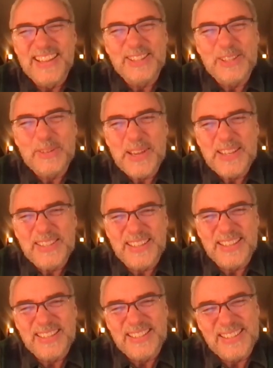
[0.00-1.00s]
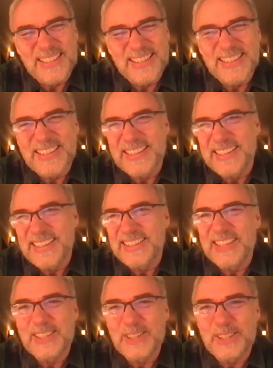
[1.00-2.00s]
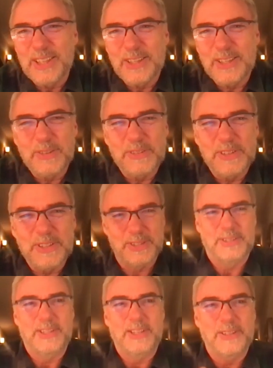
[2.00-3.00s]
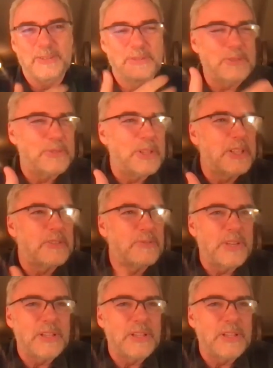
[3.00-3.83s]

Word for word: that's amazing, and it's uh it's it's just such a such a fulfilling uh-huh.